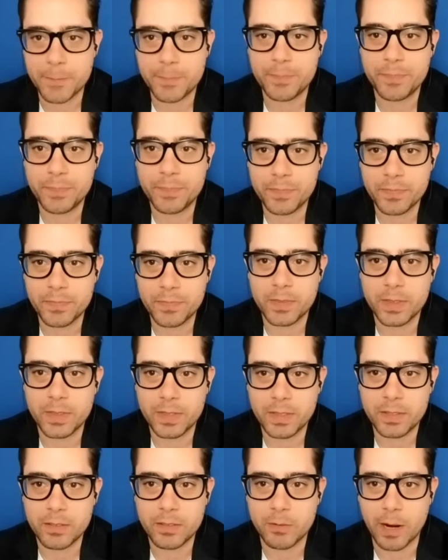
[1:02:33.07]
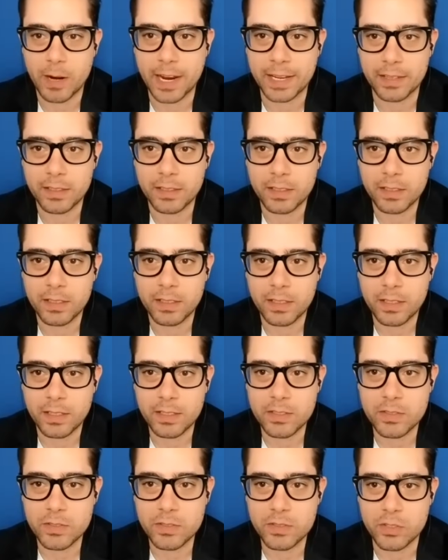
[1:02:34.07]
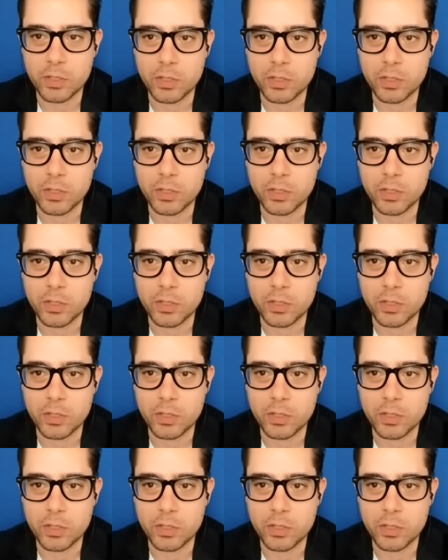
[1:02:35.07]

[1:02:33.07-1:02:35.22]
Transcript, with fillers: know, right. And Do-